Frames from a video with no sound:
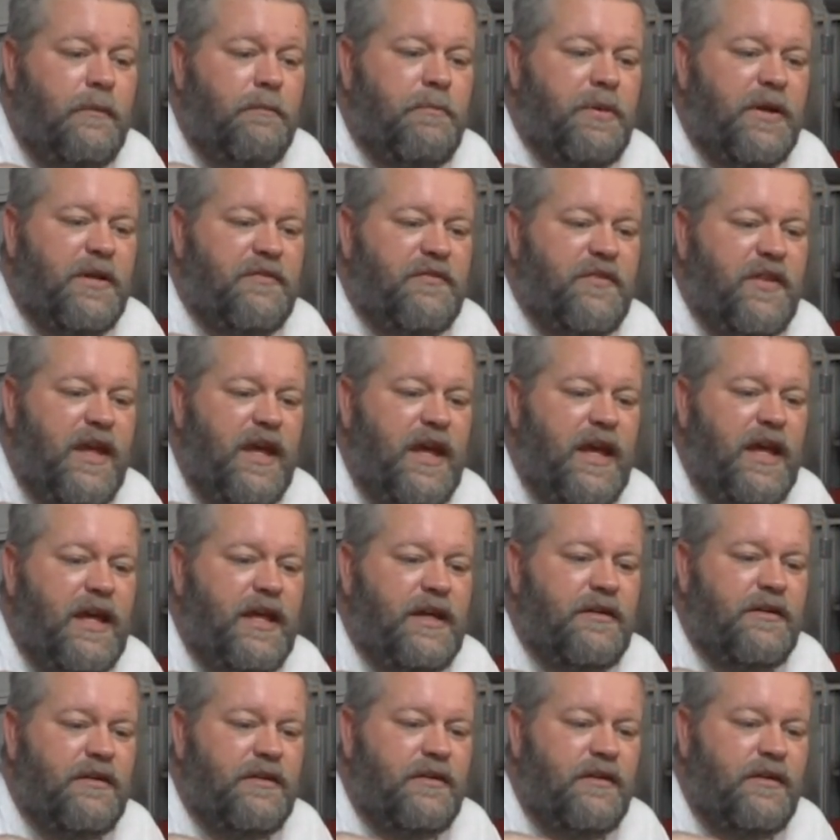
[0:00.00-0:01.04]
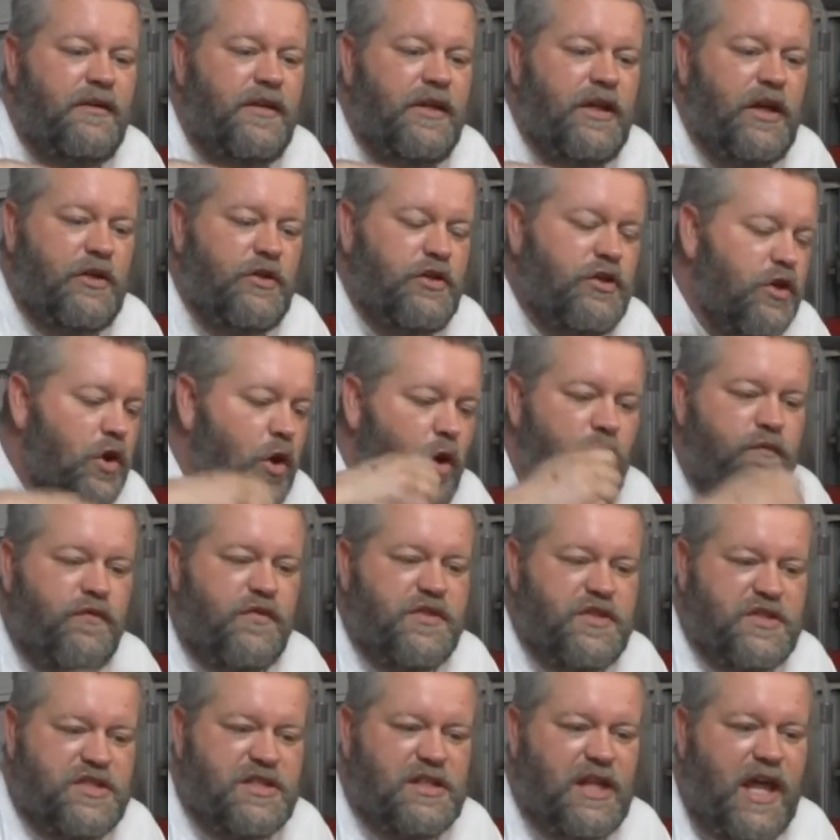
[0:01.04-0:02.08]
But then, you know, you go over
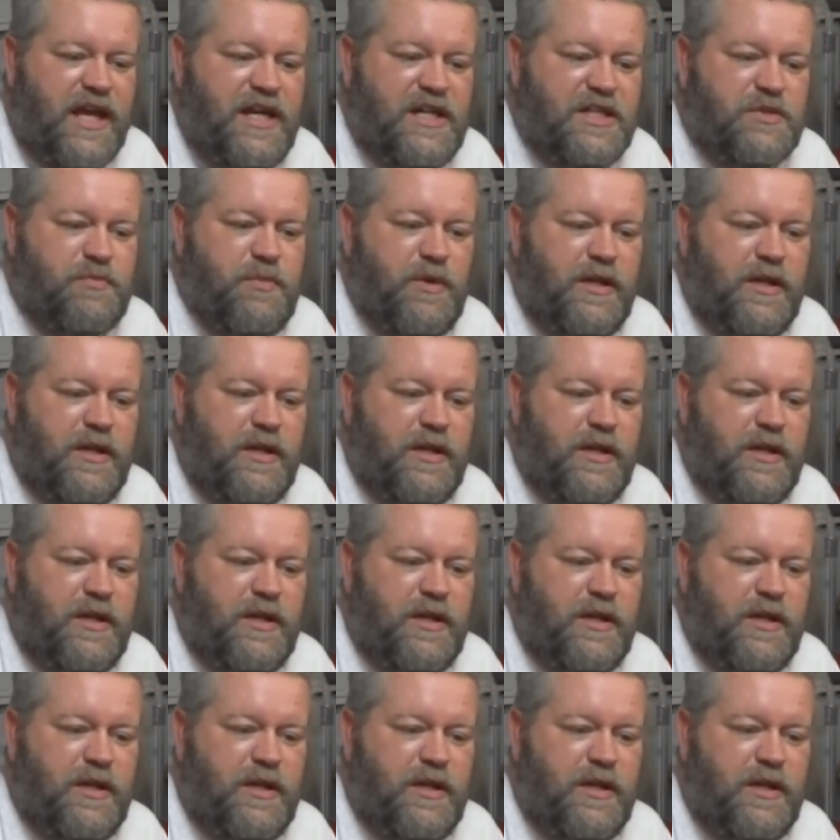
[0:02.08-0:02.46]
the slightest